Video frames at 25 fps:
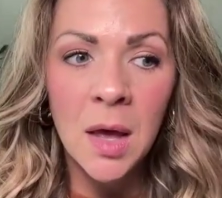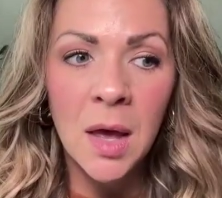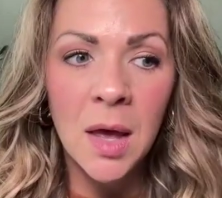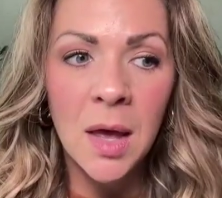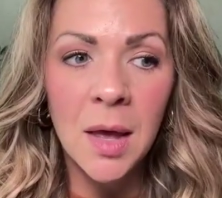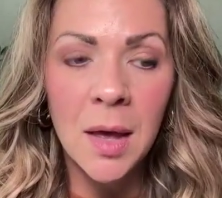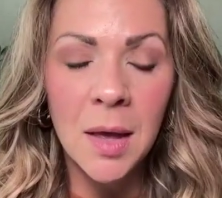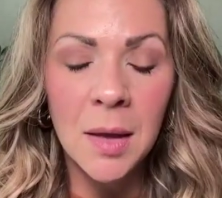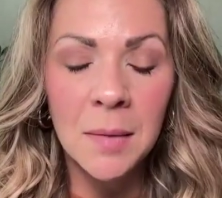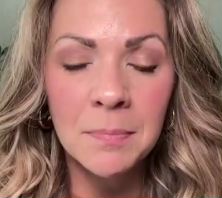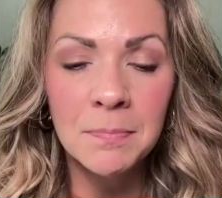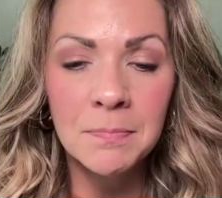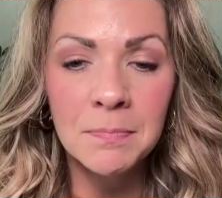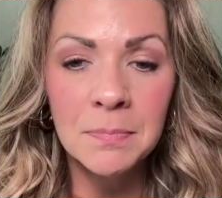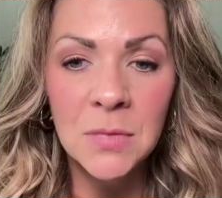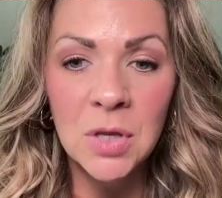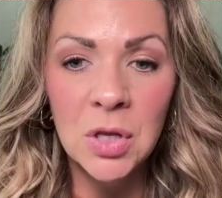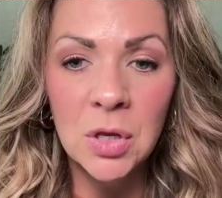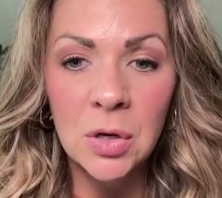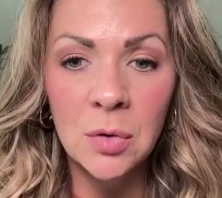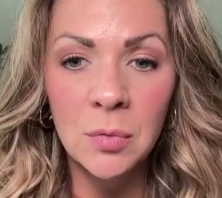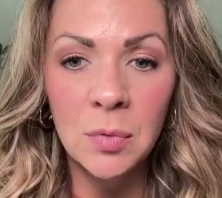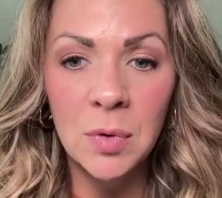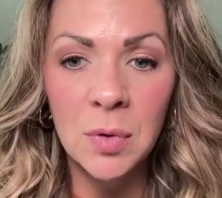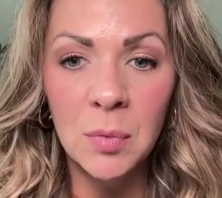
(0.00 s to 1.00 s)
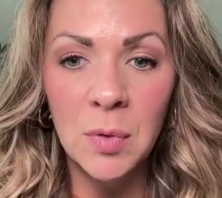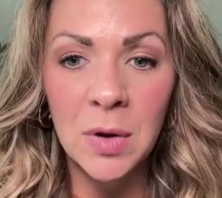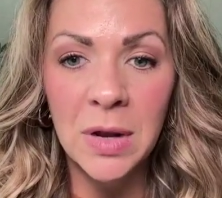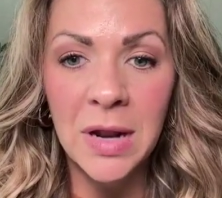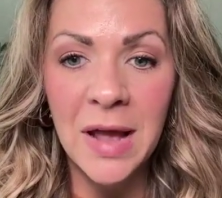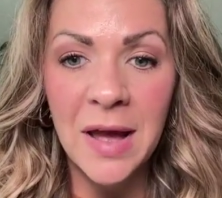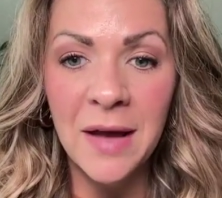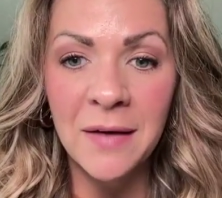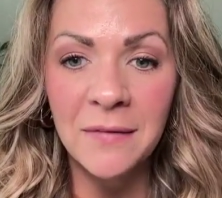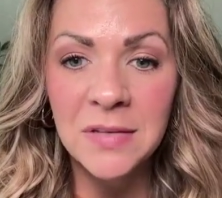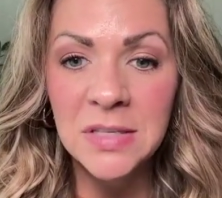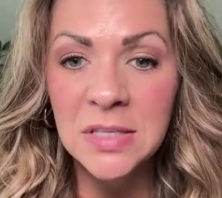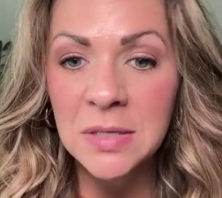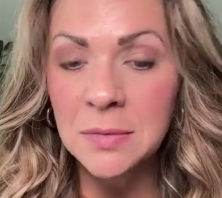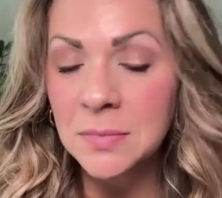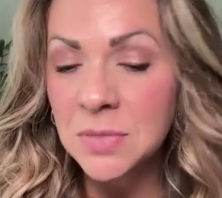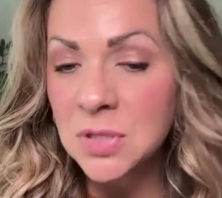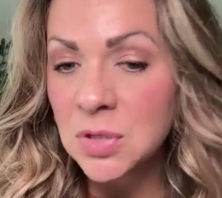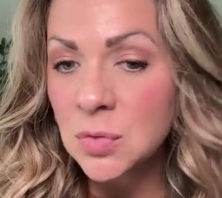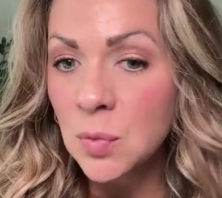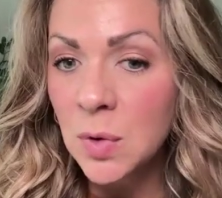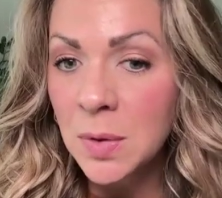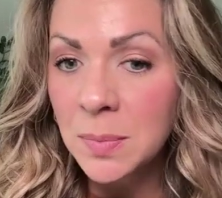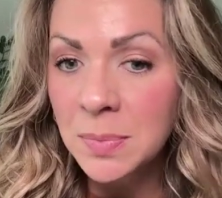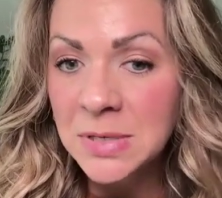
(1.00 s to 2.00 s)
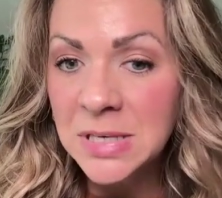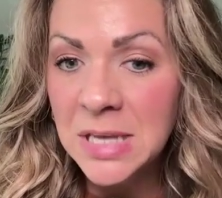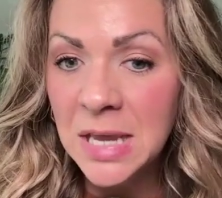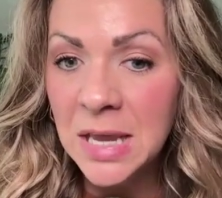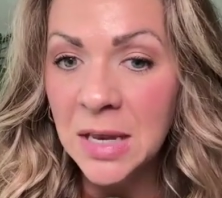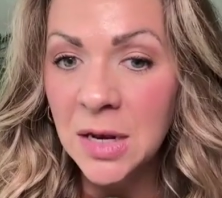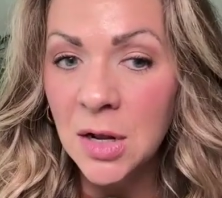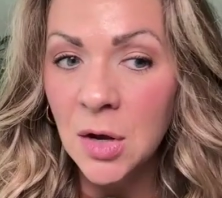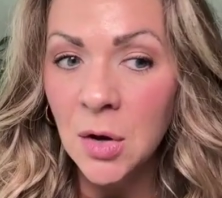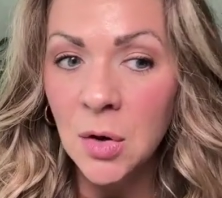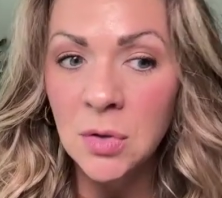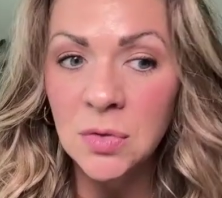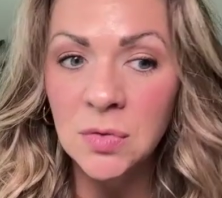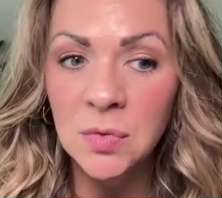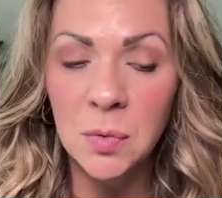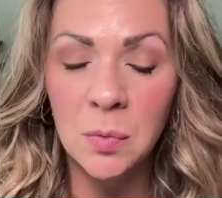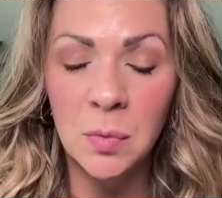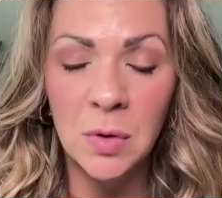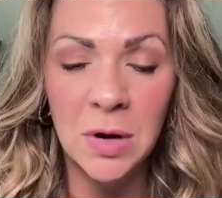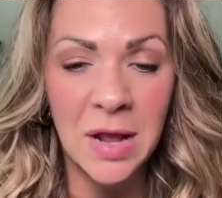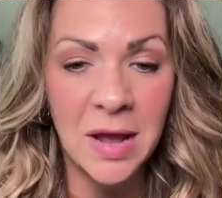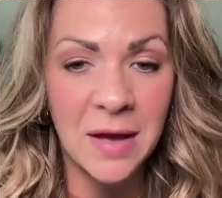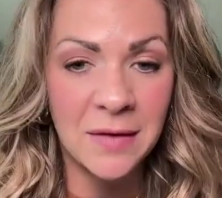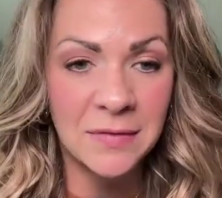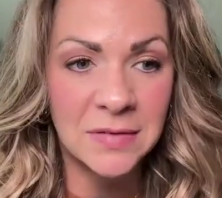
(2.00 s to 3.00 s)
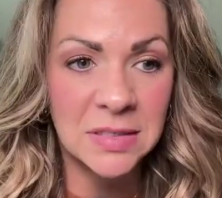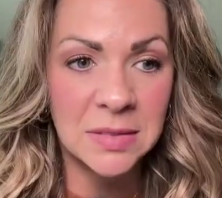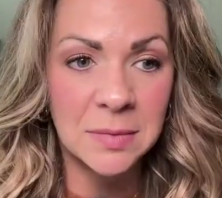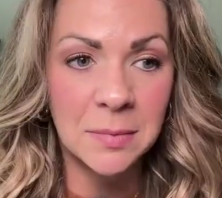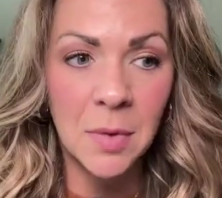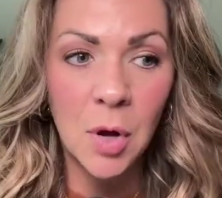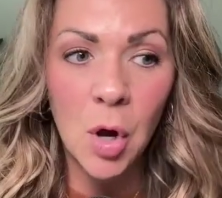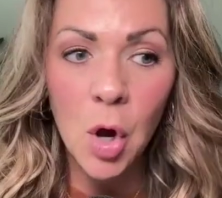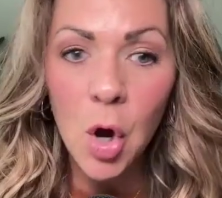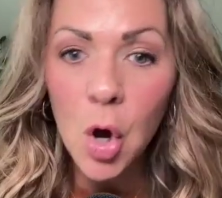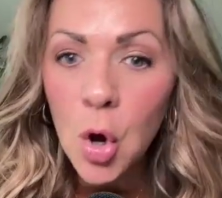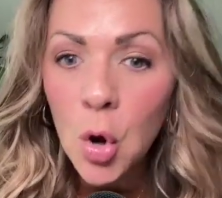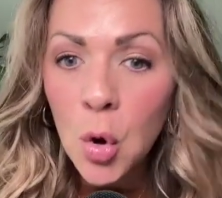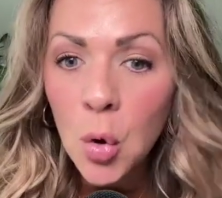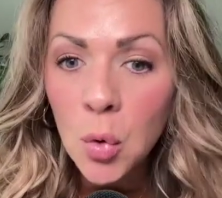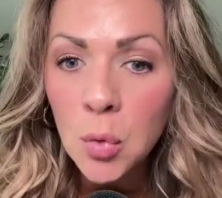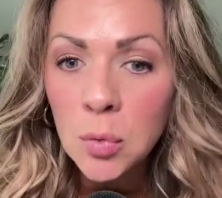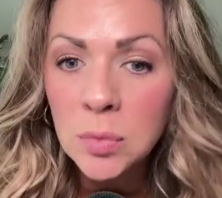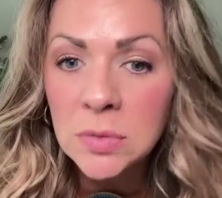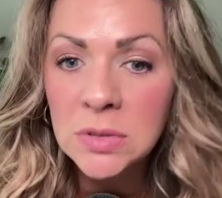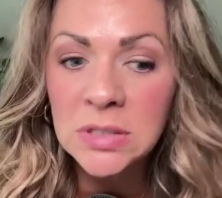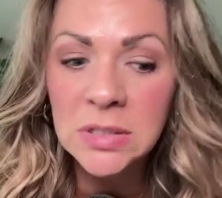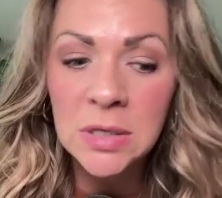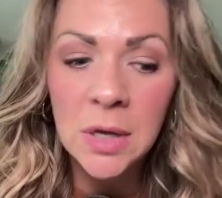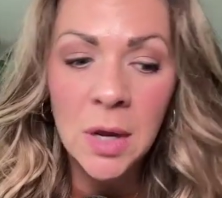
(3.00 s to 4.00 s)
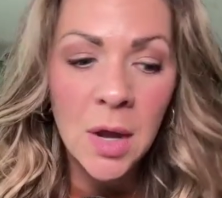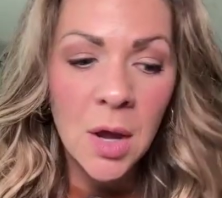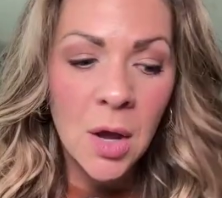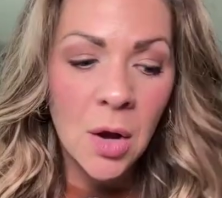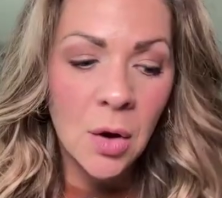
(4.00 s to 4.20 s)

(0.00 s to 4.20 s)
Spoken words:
We want to have some sweet potatoes, we want to have some oats,